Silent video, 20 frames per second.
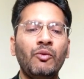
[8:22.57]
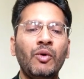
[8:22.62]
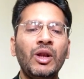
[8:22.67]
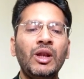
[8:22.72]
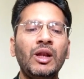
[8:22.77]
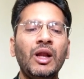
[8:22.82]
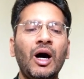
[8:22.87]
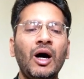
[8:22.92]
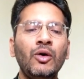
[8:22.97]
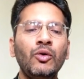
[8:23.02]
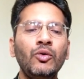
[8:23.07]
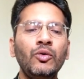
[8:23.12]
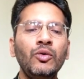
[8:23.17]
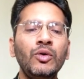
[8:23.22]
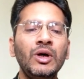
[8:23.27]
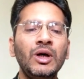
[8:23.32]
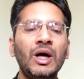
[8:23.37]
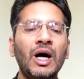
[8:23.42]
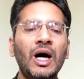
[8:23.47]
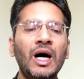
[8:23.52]

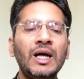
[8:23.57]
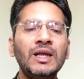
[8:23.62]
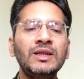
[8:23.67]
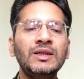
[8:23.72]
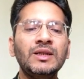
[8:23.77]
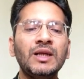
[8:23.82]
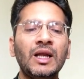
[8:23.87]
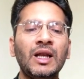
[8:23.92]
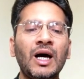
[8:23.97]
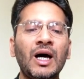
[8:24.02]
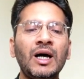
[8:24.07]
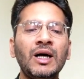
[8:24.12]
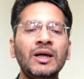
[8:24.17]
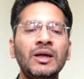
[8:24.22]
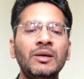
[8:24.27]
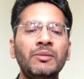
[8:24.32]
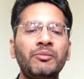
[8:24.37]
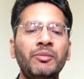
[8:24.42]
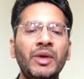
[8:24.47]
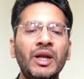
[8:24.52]
Wallahu
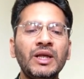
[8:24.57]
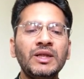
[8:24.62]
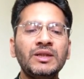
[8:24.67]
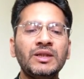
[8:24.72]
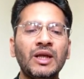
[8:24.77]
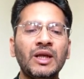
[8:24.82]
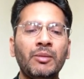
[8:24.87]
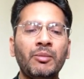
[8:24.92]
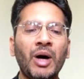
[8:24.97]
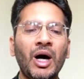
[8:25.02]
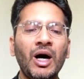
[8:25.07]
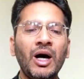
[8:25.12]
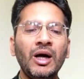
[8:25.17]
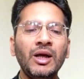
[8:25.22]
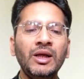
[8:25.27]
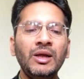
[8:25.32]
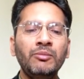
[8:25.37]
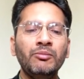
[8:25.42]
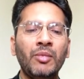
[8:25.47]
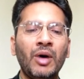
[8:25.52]
anzala minas
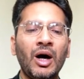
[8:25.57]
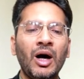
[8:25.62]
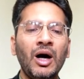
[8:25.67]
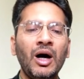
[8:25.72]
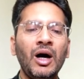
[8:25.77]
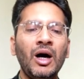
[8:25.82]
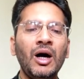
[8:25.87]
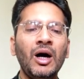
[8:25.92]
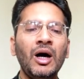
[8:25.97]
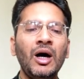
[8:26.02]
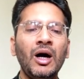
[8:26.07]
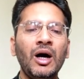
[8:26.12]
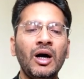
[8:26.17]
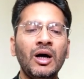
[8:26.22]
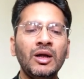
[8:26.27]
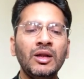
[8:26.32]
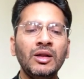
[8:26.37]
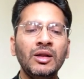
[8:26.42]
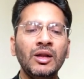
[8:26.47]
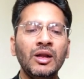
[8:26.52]
samai
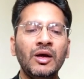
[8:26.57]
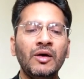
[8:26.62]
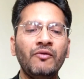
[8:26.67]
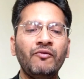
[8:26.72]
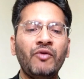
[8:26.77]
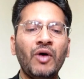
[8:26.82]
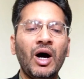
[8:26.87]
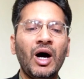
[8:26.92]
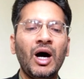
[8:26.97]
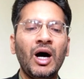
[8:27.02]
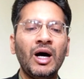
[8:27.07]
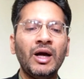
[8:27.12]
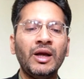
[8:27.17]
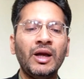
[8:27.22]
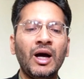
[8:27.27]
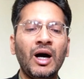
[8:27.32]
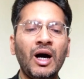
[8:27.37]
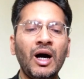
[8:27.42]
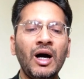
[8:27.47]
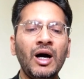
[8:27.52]
ma'an
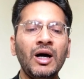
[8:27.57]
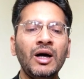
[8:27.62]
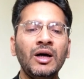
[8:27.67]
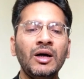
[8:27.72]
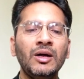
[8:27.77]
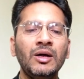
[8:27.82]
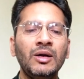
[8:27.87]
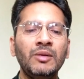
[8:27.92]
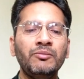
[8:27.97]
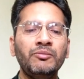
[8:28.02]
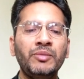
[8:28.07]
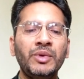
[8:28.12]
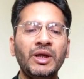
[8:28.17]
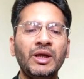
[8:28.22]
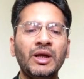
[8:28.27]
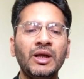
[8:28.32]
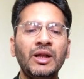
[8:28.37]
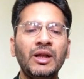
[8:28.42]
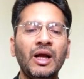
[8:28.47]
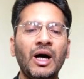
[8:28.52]
fa'ahya
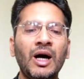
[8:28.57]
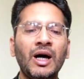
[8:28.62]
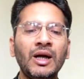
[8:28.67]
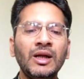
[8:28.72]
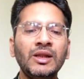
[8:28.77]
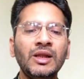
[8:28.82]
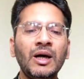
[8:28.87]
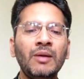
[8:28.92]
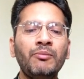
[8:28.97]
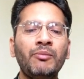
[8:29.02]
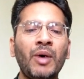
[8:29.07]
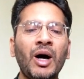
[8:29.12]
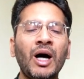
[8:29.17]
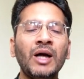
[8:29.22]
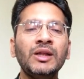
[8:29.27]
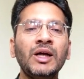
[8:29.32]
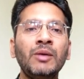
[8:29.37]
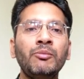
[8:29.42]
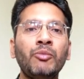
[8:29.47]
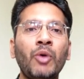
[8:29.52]
bihil arda
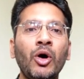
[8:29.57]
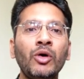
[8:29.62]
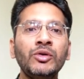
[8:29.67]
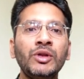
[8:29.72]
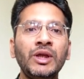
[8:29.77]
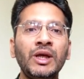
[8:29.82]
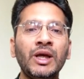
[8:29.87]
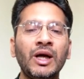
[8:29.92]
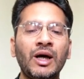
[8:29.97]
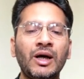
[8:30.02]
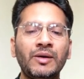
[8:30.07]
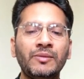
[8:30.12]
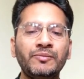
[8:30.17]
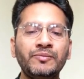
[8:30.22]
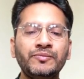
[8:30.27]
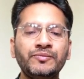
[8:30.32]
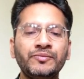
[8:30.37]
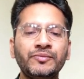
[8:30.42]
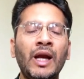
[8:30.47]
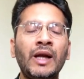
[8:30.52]
bada mautiha.
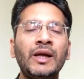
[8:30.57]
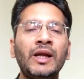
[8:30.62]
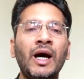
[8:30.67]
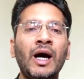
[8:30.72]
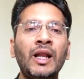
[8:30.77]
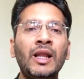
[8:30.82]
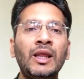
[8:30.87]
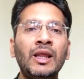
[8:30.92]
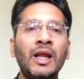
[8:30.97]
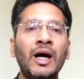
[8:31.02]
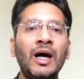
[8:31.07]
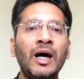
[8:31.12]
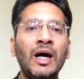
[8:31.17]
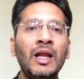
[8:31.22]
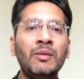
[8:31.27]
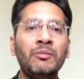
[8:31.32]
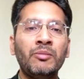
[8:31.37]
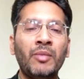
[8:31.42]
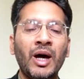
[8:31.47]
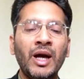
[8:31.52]
And Allah
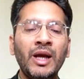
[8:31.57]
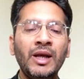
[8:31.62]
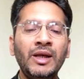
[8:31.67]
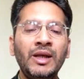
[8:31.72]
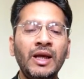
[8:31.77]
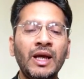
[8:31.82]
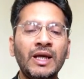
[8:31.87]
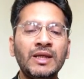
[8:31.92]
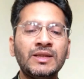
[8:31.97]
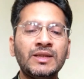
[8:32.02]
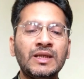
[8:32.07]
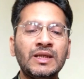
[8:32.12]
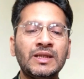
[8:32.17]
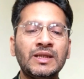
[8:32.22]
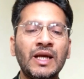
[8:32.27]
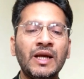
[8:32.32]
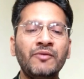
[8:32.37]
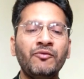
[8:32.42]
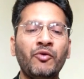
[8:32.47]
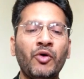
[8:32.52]
Almighty has
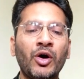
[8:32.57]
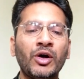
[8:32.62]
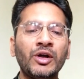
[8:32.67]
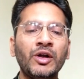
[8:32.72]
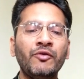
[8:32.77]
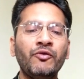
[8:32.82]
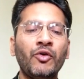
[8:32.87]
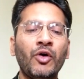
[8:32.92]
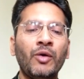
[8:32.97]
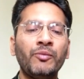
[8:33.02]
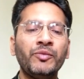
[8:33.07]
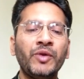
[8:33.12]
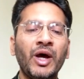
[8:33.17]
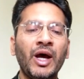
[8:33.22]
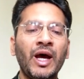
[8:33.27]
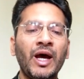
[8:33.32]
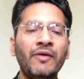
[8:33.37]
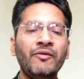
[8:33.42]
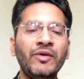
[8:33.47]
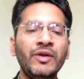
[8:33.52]
descended water from
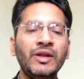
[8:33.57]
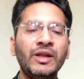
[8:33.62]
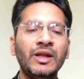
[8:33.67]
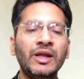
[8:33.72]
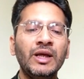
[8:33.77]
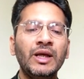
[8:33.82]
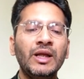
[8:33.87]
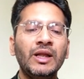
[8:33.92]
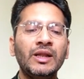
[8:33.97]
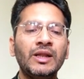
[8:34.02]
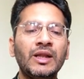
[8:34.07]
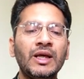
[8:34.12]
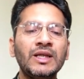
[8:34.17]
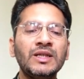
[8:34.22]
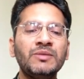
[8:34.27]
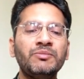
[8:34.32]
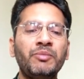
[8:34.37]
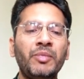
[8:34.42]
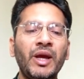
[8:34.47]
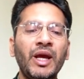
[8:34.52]
the heaven,
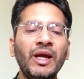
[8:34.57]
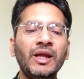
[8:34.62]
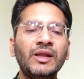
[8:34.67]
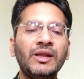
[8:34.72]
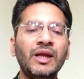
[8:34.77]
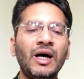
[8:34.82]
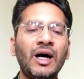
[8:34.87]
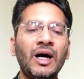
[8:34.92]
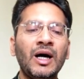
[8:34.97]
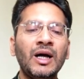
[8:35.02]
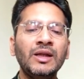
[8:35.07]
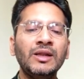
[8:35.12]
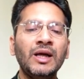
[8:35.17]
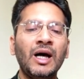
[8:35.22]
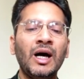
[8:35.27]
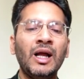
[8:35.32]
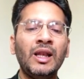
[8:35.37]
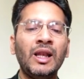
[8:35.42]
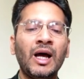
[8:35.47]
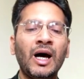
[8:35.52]
thus make the
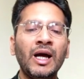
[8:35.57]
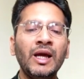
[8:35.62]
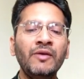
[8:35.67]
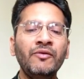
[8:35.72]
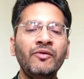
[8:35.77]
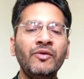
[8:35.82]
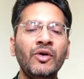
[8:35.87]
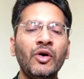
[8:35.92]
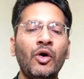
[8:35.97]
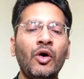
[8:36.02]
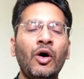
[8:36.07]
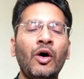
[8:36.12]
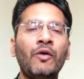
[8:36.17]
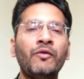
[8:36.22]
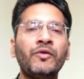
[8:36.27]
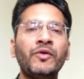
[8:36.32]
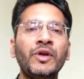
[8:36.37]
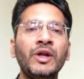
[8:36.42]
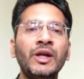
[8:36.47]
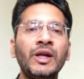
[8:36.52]
earth alive
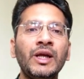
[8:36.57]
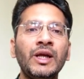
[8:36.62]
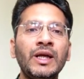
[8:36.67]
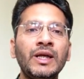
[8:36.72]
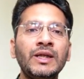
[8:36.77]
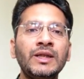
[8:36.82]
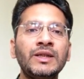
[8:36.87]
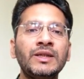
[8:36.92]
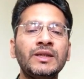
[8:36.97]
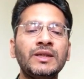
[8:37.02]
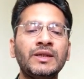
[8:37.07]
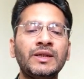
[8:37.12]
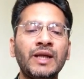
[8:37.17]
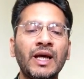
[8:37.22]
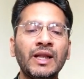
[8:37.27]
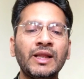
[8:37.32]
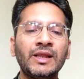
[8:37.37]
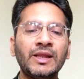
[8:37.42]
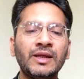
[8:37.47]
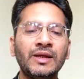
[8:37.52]
after its
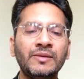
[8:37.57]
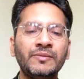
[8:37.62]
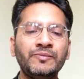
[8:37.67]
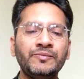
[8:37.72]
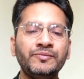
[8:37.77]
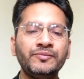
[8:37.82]
death.